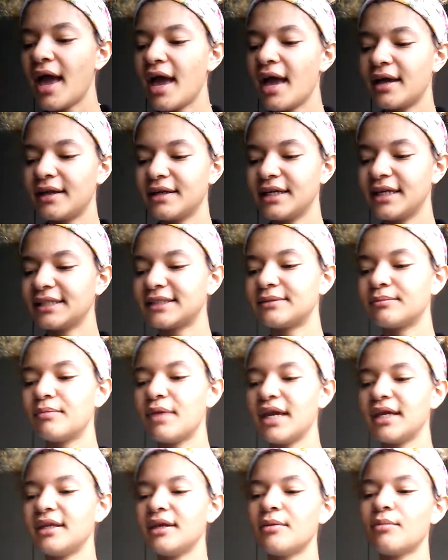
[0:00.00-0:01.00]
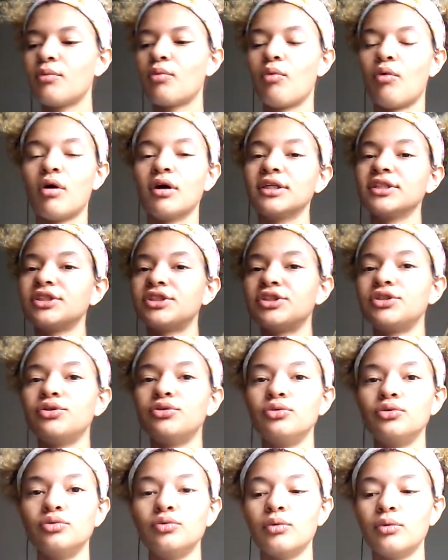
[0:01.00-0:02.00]
And it's made him want
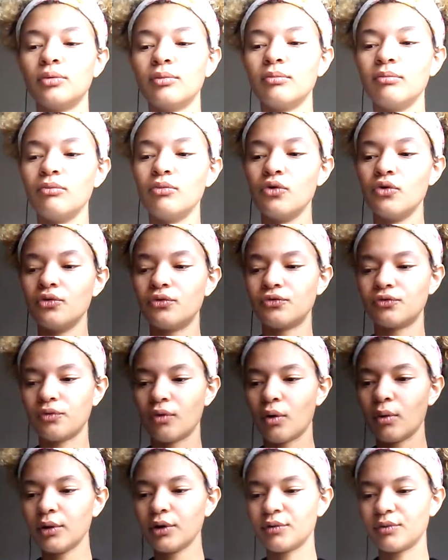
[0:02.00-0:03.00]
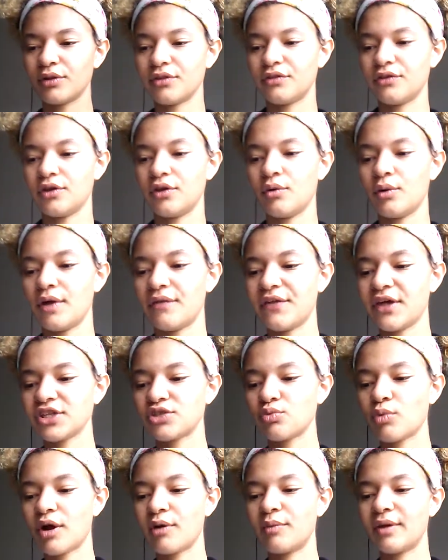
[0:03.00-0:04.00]
to move forward with you. And
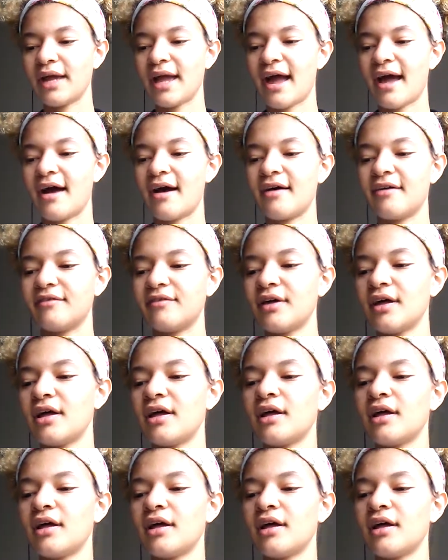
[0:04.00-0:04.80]
that's why we have